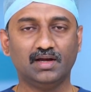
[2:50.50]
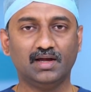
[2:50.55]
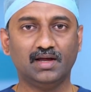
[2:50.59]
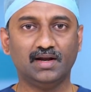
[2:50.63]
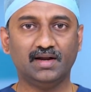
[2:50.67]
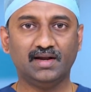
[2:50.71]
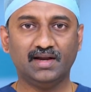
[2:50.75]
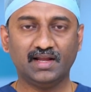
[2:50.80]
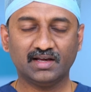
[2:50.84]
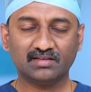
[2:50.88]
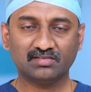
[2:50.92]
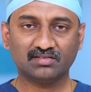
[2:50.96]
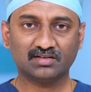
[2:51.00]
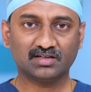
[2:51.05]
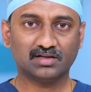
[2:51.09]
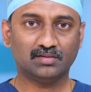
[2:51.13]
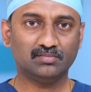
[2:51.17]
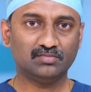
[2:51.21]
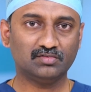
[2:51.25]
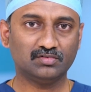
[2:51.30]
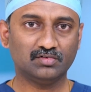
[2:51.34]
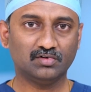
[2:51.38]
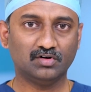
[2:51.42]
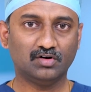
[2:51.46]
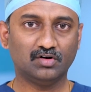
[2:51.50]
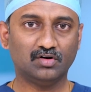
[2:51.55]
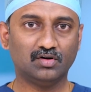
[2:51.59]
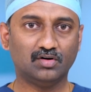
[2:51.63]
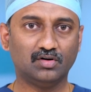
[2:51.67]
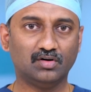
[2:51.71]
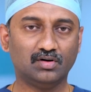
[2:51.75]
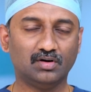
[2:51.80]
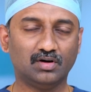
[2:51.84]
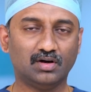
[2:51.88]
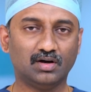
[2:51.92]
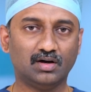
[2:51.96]
Next comes,
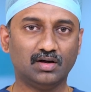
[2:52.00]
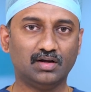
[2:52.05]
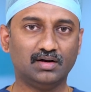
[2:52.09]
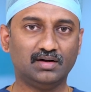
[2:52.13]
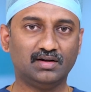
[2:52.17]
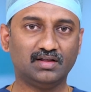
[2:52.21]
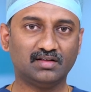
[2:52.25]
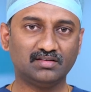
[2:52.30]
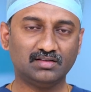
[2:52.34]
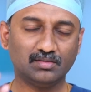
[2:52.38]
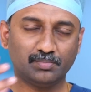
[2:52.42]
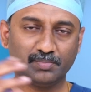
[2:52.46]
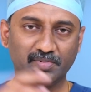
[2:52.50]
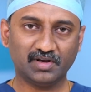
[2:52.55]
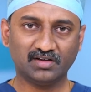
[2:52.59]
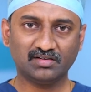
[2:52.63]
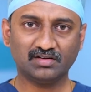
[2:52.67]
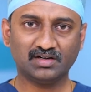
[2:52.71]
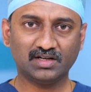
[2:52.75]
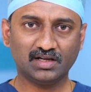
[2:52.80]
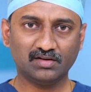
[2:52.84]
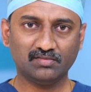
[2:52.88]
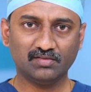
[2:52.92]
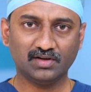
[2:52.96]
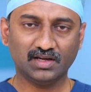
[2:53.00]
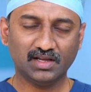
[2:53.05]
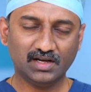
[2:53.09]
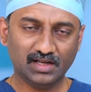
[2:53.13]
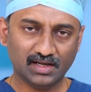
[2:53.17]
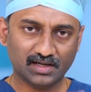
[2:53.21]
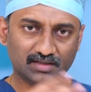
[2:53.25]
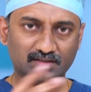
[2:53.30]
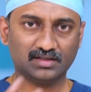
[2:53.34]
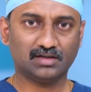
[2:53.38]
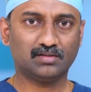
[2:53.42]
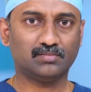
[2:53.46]
does the patient have
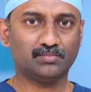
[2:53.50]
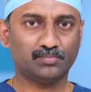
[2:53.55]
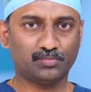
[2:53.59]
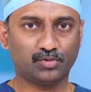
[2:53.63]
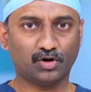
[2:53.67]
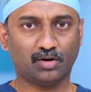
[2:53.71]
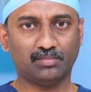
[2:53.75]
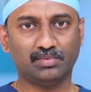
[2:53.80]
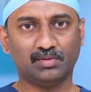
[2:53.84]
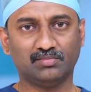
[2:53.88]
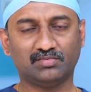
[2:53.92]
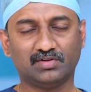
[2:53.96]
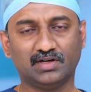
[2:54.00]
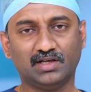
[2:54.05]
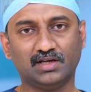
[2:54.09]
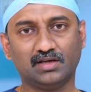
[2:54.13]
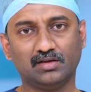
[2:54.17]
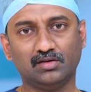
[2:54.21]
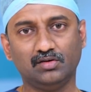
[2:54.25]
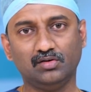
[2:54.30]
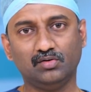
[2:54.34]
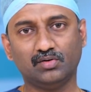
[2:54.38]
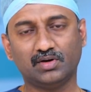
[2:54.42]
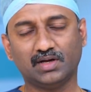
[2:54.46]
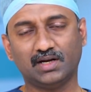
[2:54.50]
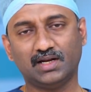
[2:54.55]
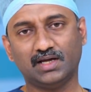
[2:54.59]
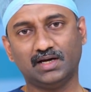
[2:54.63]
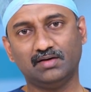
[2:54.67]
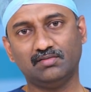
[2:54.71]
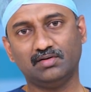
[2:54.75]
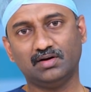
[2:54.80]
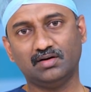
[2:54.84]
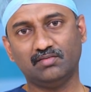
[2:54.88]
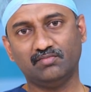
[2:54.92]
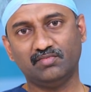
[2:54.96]
any other problems? Like you can
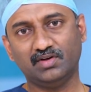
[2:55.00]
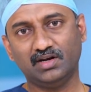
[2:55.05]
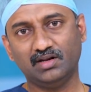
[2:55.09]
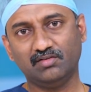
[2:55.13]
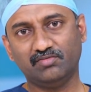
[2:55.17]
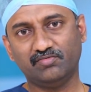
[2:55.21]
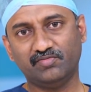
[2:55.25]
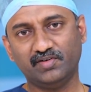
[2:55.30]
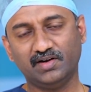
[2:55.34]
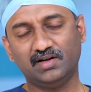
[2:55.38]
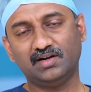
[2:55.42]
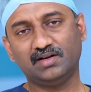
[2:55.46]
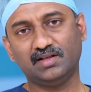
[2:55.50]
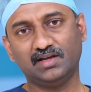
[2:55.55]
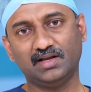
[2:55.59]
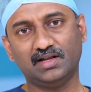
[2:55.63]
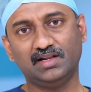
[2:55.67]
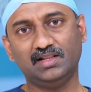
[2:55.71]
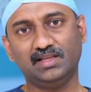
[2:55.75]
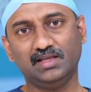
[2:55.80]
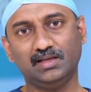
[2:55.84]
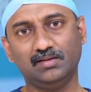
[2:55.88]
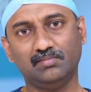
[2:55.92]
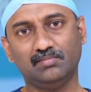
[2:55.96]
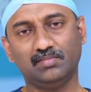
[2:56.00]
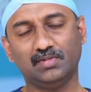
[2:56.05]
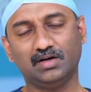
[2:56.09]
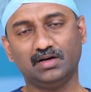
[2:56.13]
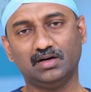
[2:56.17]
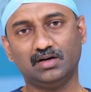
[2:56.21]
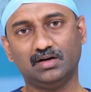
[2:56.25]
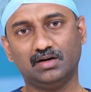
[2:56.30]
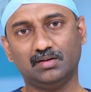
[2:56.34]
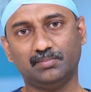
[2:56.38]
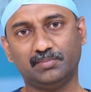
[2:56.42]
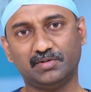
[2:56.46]
have a very fit, healthy
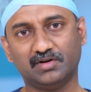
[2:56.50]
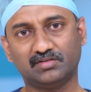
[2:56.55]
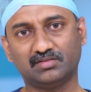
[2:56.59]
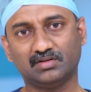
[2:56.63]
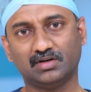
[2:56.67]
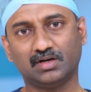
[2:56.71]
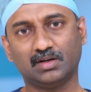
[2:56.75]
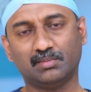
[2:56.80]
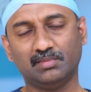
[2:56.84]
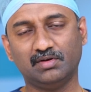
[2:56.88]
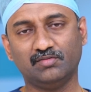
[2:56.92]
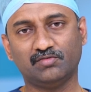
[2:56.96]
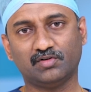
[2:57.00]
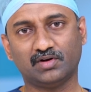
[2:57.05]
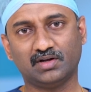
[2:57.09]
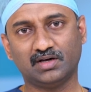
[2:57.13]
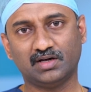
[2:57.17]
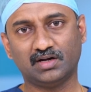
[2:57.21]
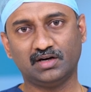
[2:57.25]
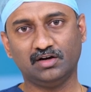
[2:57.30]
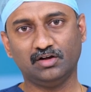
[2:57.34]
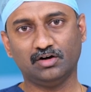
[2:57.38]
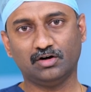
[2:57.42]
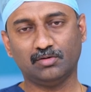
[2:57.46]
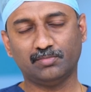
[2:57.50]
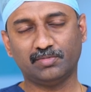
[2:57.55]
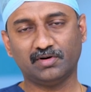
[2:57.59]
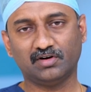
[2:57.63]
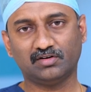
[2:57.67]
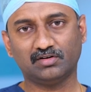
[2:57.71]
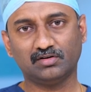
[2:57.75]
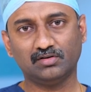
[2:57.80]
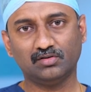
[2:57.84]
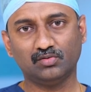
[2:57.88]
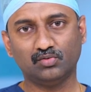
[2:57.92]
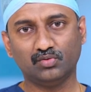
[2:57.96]
person coming for a hernia
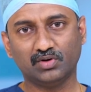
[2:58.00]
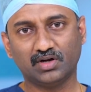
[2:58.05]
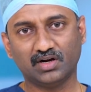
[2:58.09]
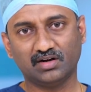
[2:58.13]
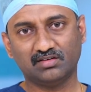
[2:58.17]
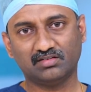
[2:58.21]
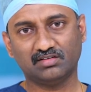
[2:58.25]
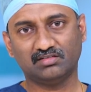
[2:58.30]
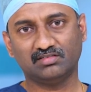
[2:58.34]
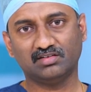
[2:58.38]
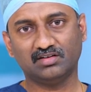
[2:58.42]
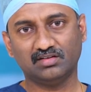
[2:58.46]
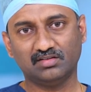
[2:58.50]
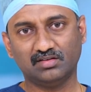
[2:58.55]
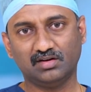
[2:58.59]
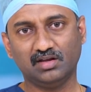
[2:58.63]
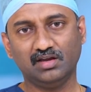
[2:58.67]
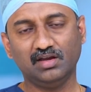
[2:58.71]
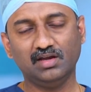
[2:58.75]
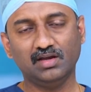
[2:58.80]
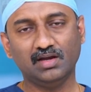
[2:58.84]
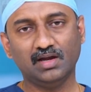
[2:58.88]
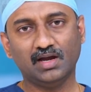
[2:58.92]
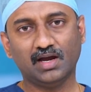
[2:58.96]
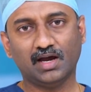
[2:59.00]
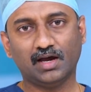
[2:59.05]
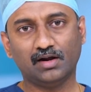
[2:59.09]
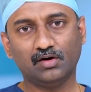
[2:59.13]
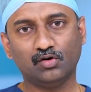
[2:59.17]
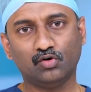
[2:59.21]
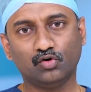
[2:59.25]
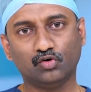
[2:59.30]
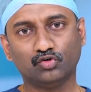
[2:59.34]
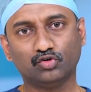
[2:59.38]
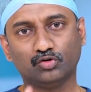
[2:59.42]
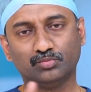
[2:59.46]
operation who gets the surgery
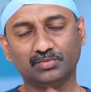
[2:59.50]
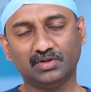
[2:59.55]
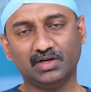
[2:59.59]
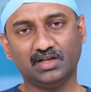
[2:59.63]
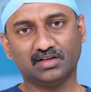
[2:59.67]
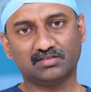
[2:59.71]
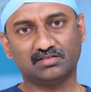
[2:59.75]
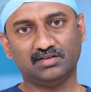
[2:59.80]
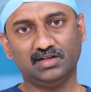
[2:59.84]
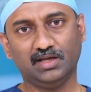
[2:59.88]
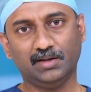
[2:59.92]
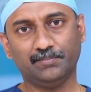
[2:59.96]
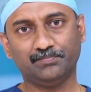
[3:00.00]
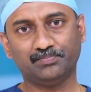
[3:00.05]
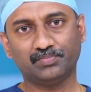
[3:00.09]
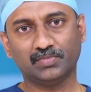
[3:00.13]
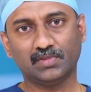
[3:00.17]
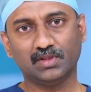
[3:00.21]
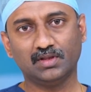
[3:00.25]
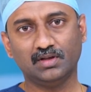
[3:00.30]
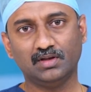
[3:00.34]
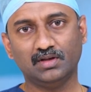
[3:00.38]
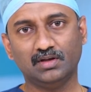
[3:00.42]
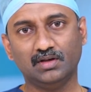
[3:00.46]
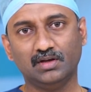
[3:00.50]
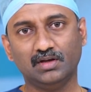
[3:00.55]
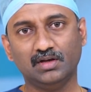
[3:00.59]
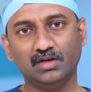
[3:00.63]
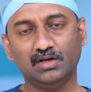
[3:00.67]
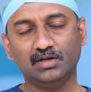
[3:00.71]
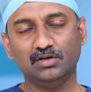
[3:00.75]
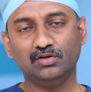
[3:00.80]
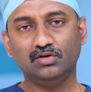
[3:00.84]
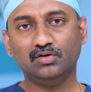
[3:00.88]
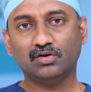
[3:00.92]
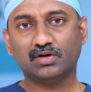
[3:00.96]
and goes home the next day.
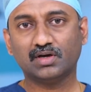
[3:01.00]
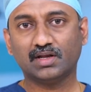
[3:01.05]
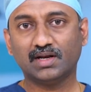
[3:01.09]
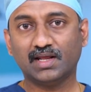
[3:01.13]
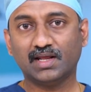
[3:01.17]
You can